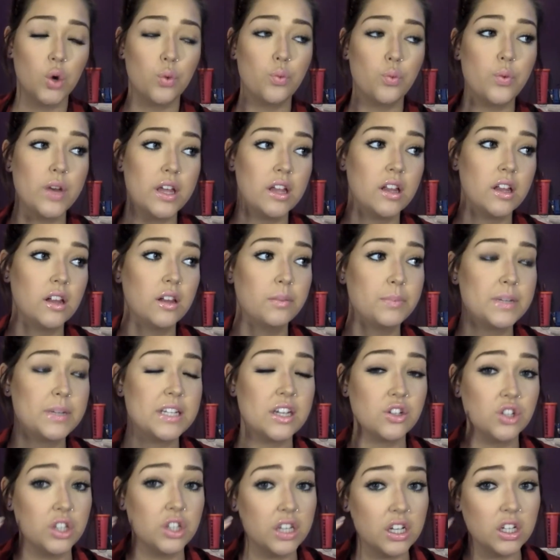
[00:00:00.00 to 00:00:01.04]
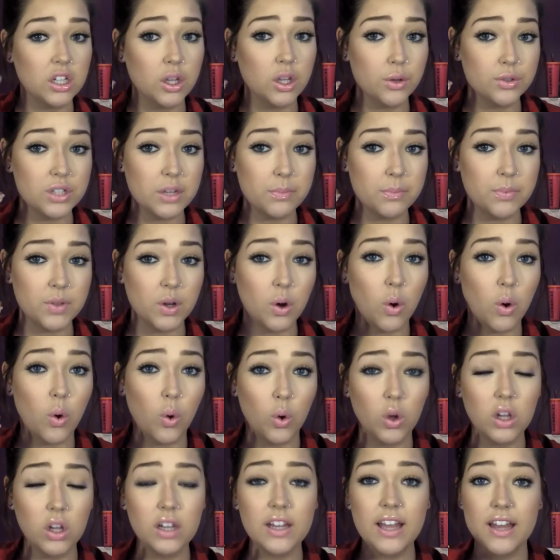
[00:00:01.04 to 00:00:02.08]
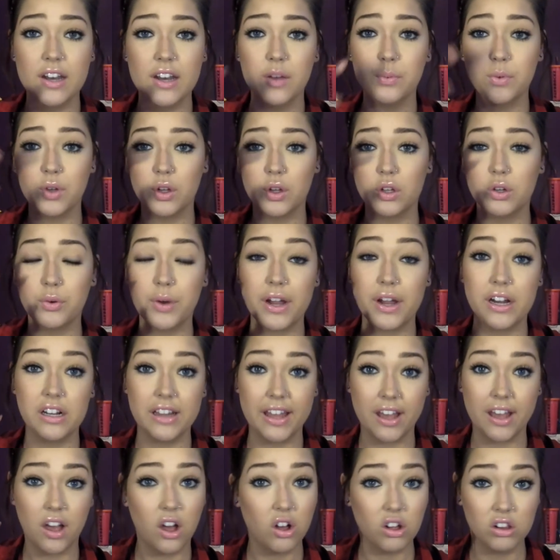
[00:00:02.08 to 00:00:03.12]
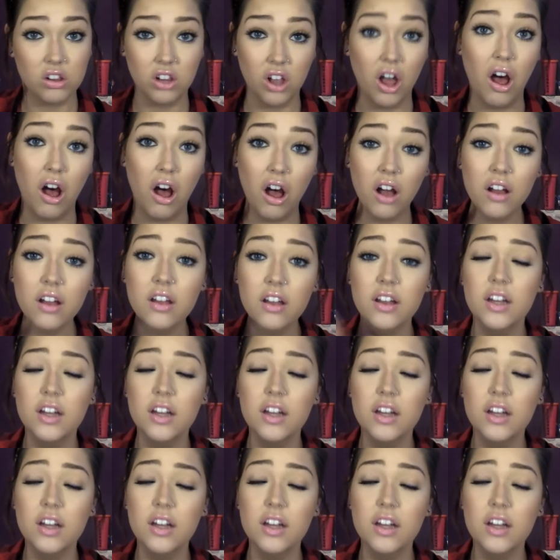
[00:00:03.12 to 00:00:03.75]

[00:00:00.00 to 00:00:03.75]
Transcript: will potentially close up the hole and it will create like a clog.